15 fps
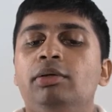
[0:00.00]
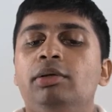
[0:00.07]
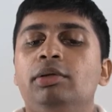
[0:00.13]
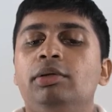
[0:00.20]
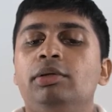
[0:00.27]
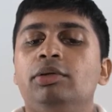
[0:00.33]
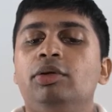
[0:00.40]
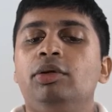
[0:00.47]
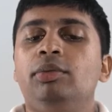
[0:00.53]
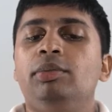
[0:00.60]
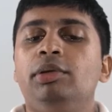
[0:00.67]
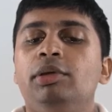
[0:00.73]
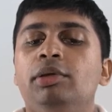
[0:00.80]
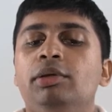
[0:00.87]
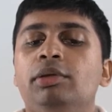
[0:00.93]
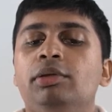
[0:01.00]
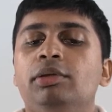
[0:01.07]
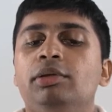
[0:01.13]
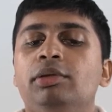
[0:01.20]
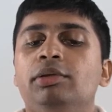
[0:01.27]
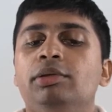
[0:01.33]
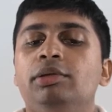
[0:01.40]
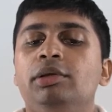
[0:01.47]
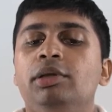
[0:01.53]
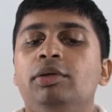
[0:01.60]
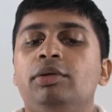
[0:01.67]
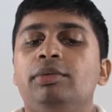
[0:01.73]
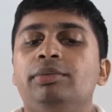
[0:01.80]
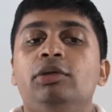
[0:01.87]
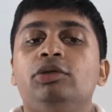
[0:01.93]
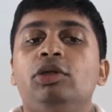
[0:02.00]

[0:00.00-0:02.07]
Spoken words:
this is going to be 0.